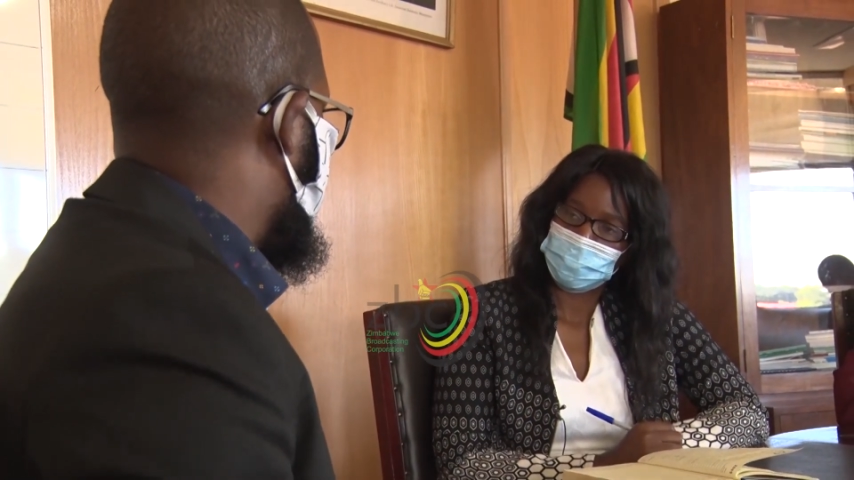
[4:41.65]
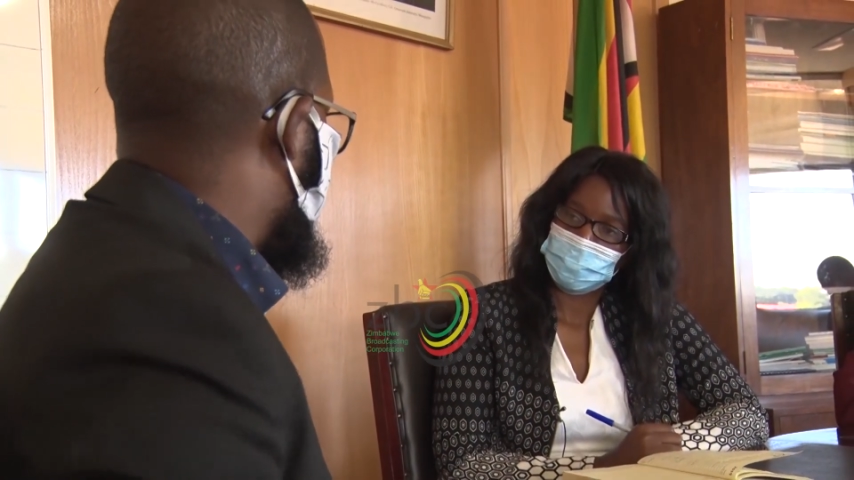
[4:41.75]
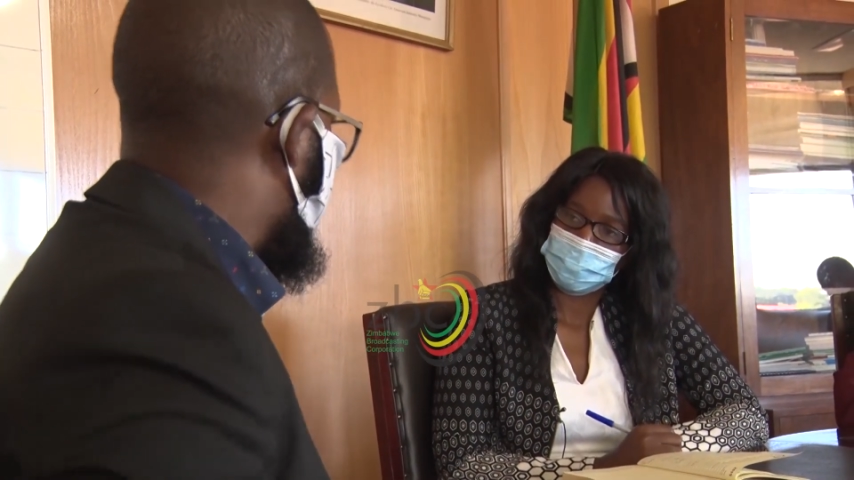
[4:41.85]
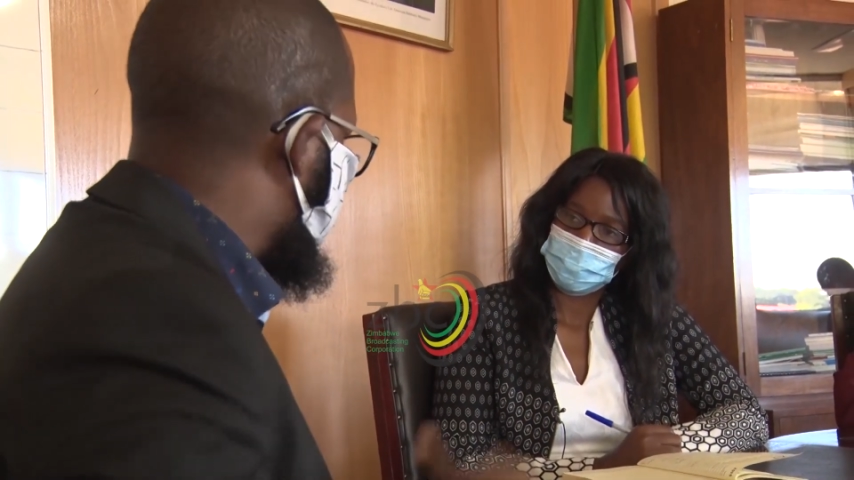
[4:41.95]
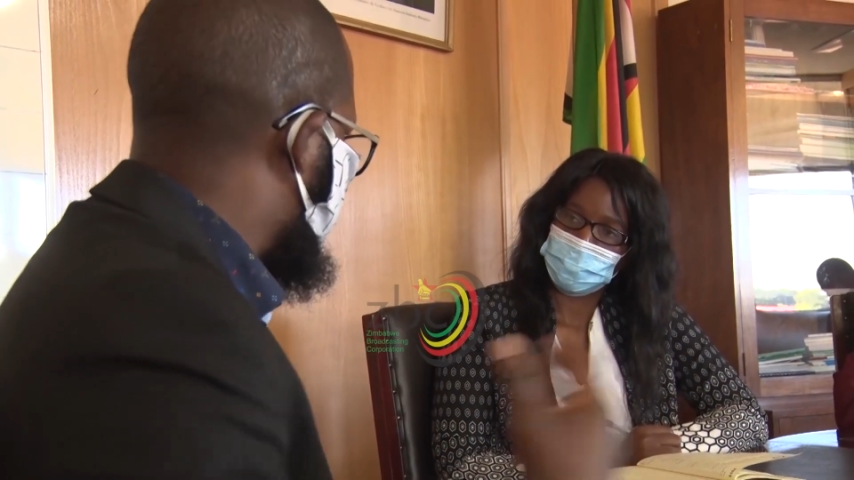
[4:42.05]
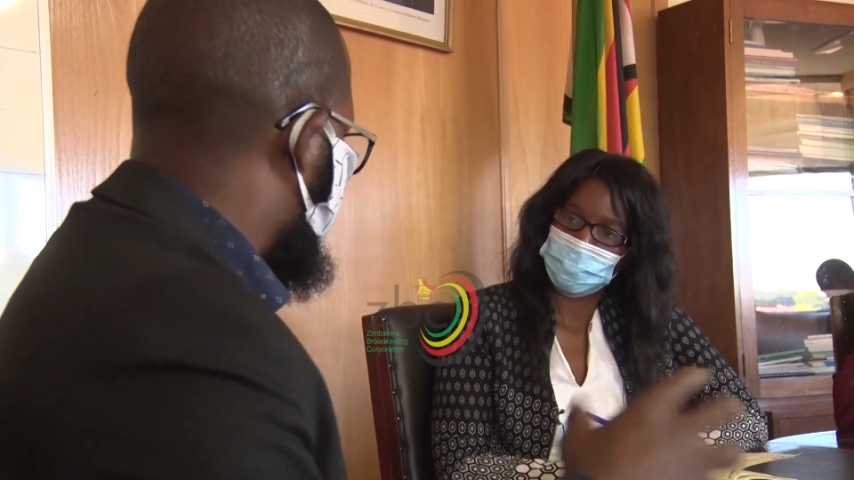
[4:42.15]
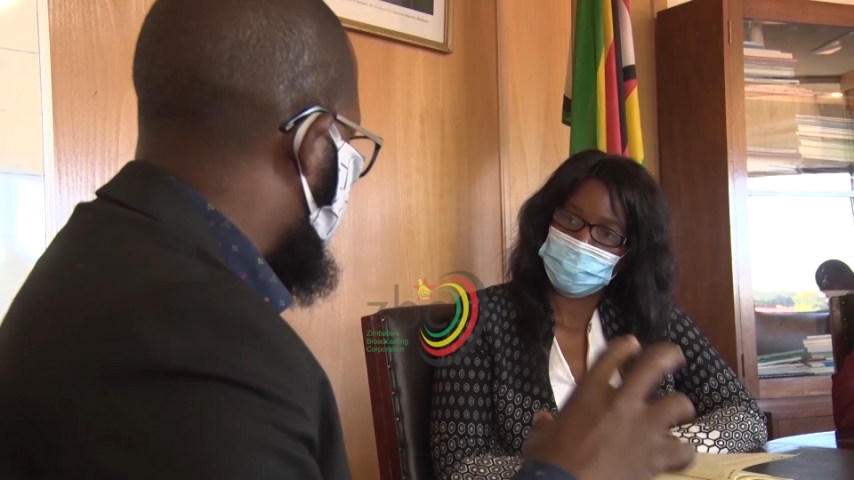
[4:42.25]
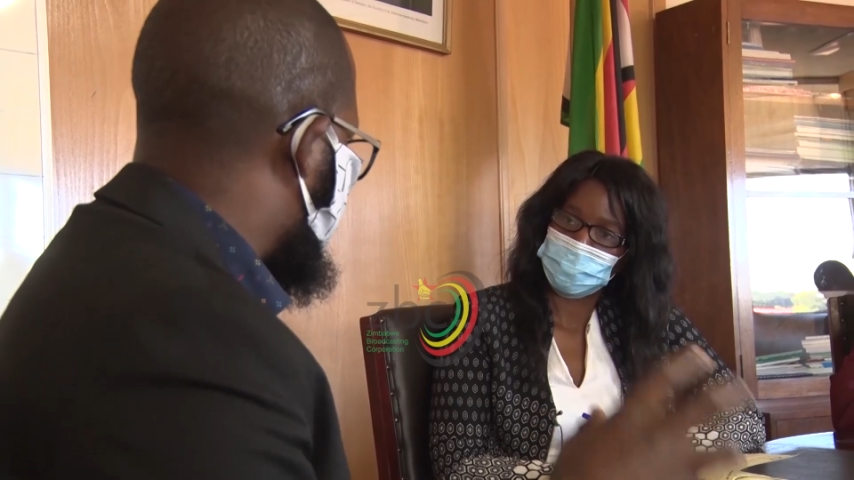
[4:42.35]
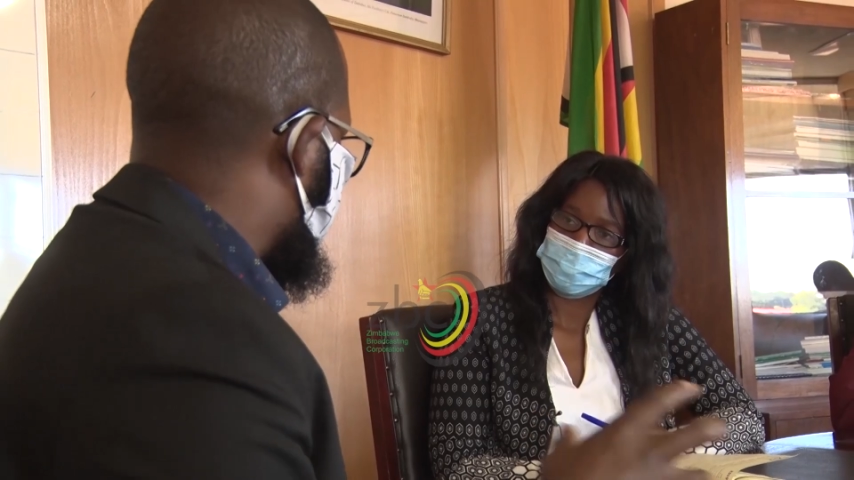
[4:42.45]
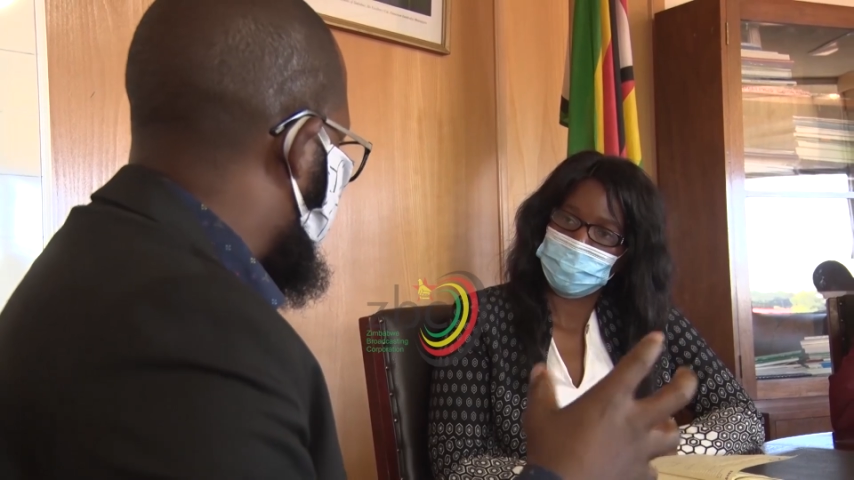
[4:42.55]
again,
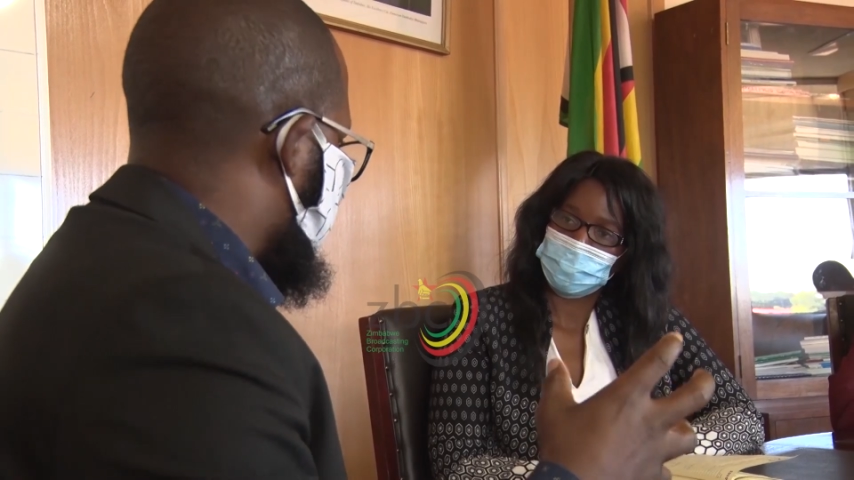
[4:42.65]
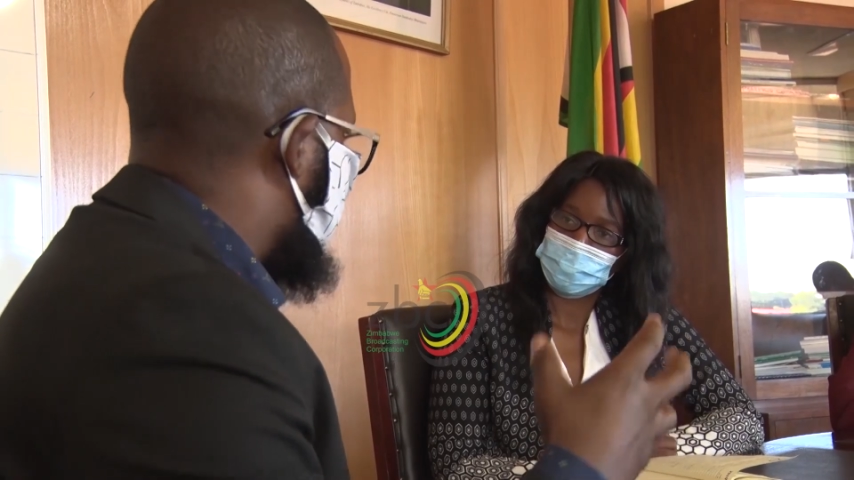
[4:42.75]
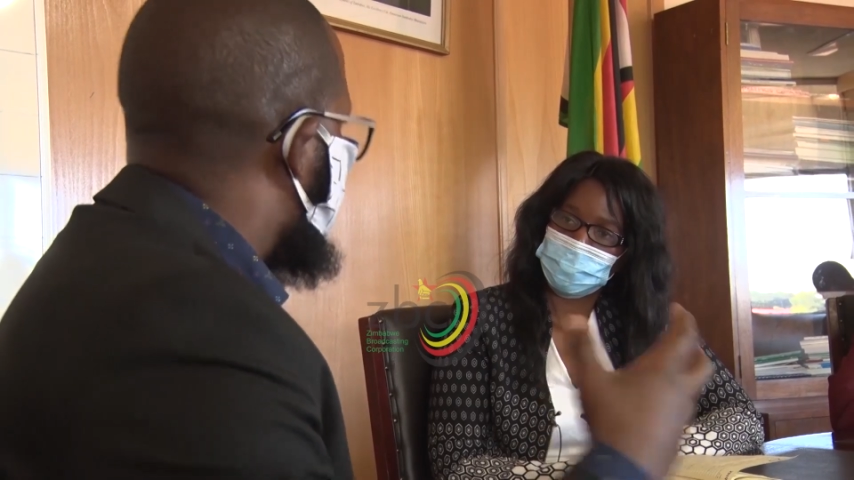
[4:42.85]
the